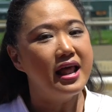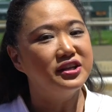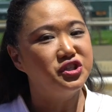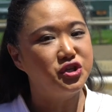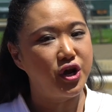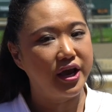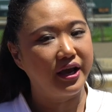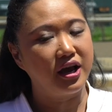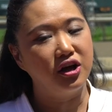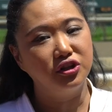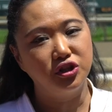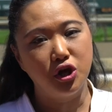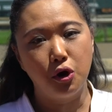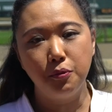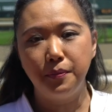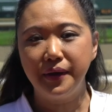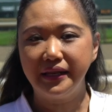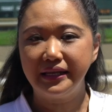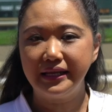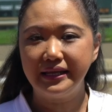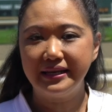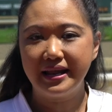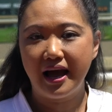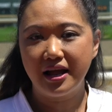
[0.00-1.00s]
Check out
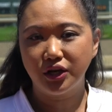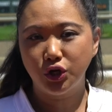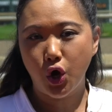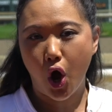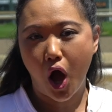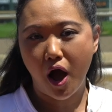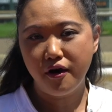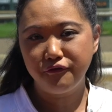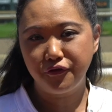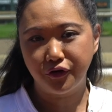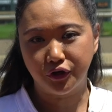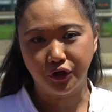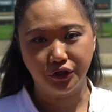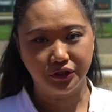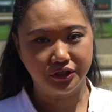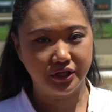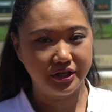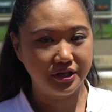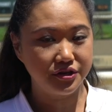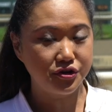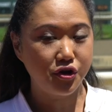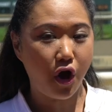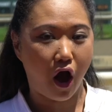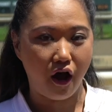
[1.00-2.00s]
WPT.com for
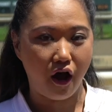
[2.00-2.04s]
continued